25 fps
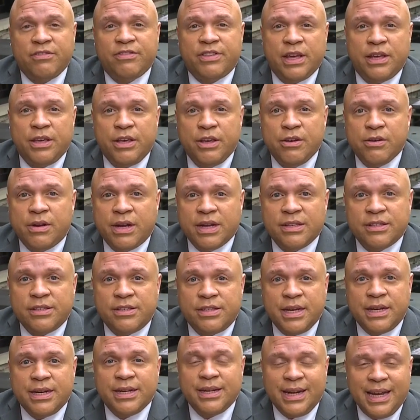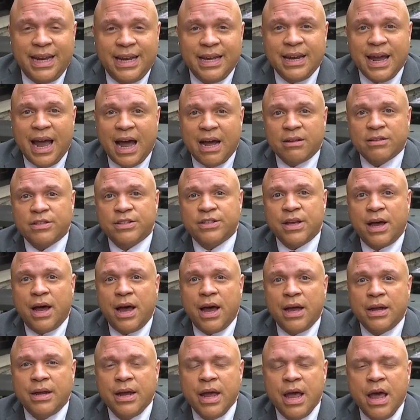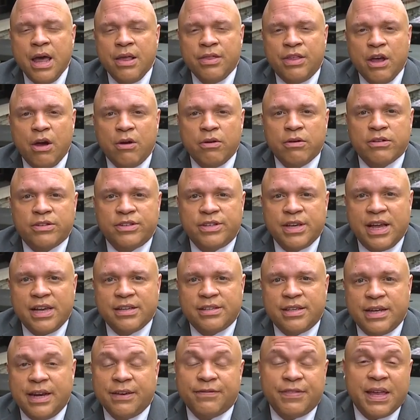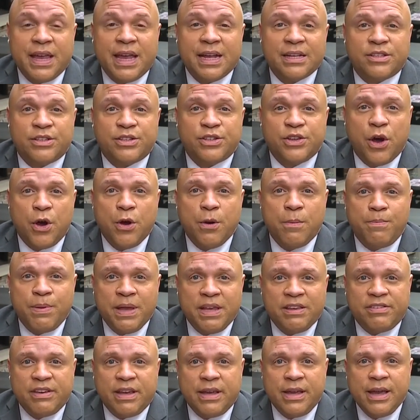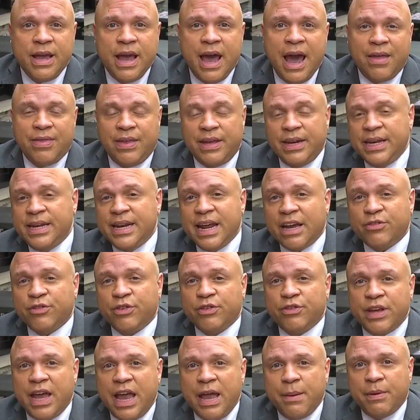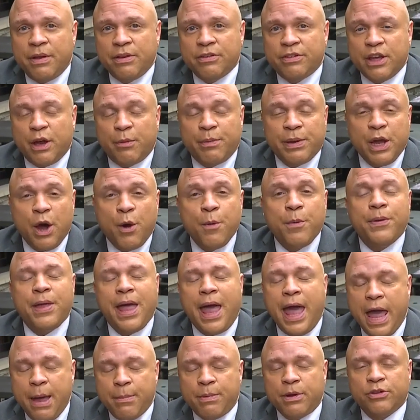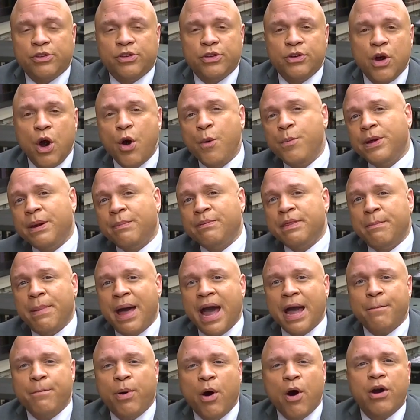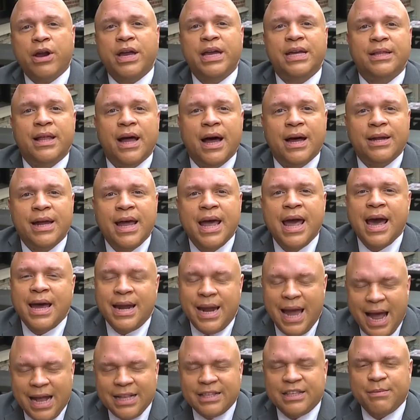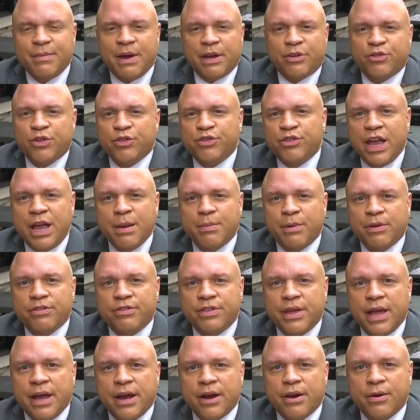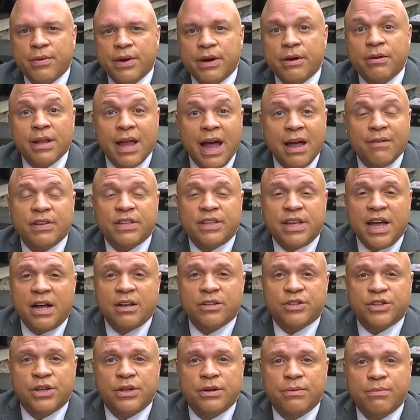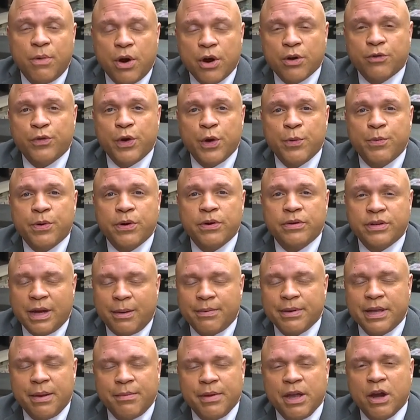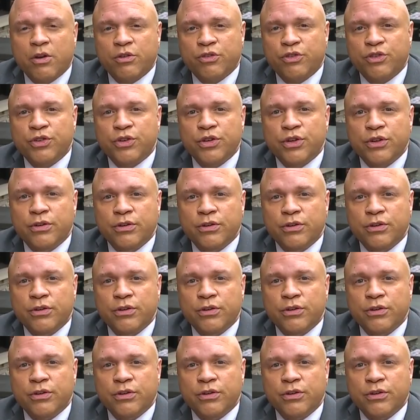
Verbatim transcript: place that you can sit and eat outside. The owner says that if they get so busy and they need extra tables, they'll be able to open up the back parking lot and add some extra tables there. We are live in Towson. Mark Roper, WMAR 2 News.